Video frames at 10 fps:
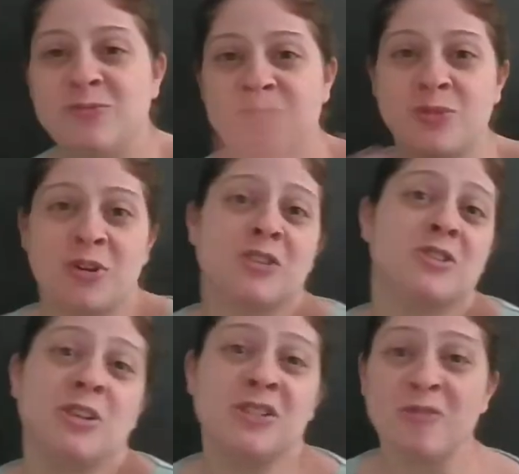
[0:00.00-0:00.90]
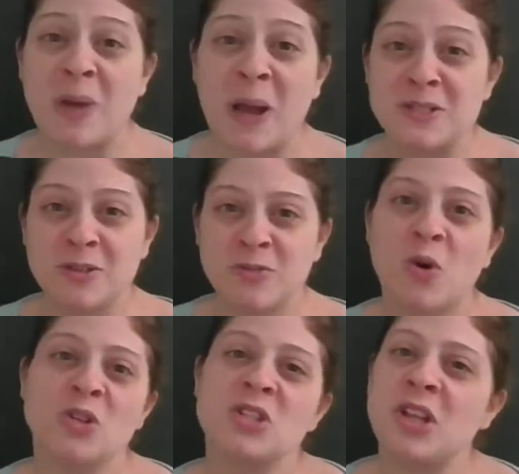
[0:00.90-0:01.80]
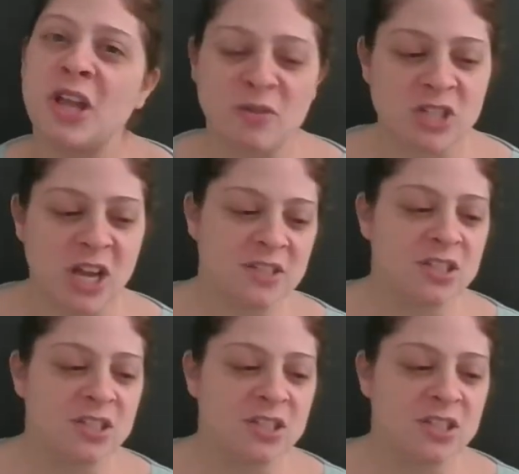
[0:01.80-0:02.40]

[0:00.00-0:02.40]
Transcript: 300 years have passed, and of course the language has